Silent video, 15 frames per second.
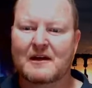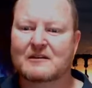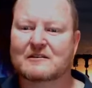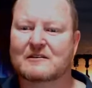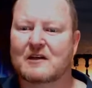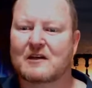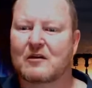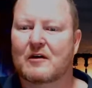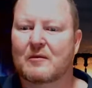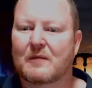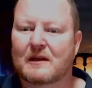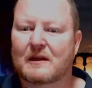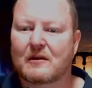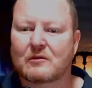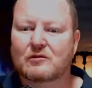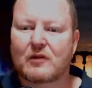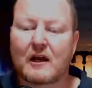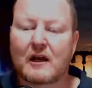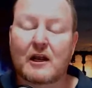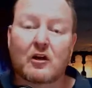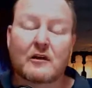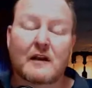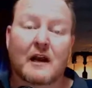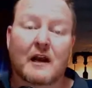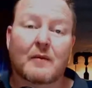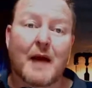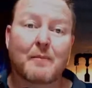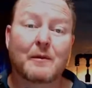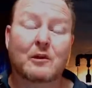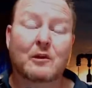So, uh, but it was really good, and I'm
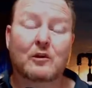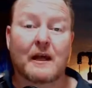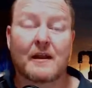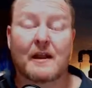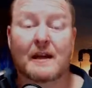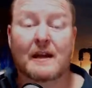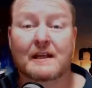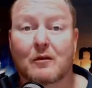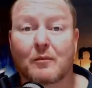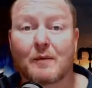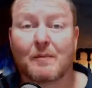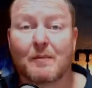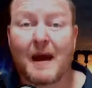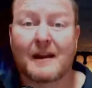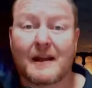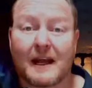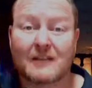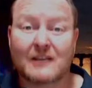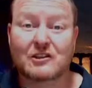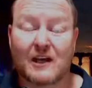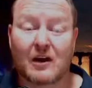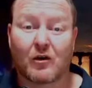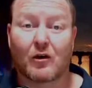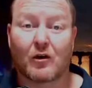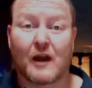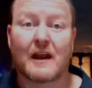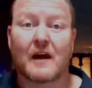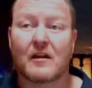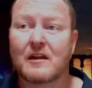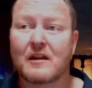happy to hear that it'll be back next year
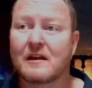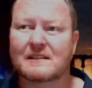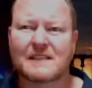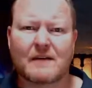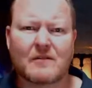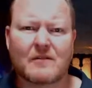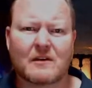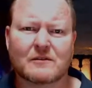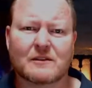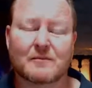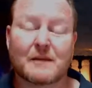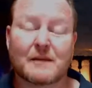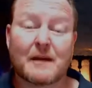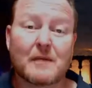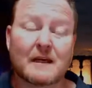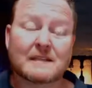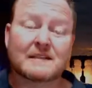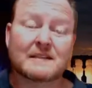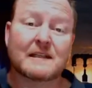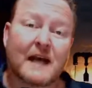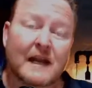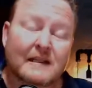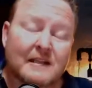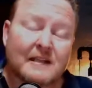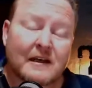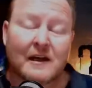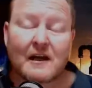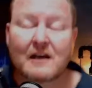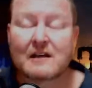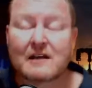already. I think the 7th of September is the date.
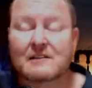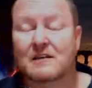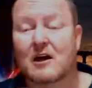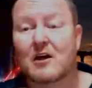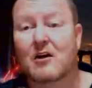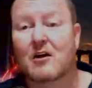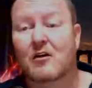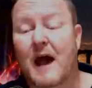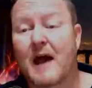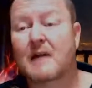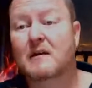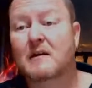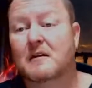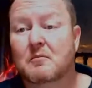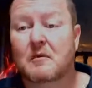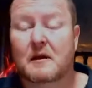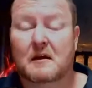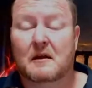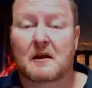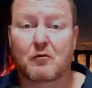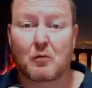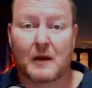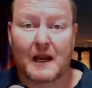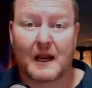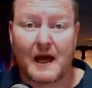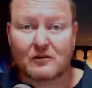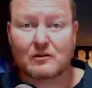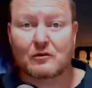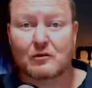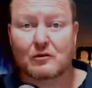So, and if we're
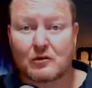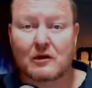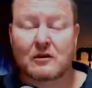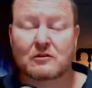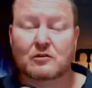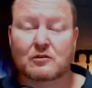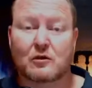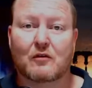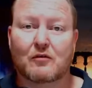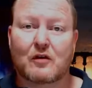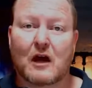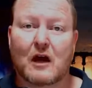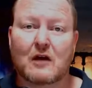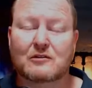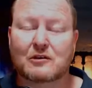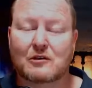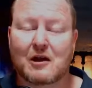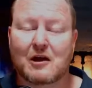allowed to sort of go to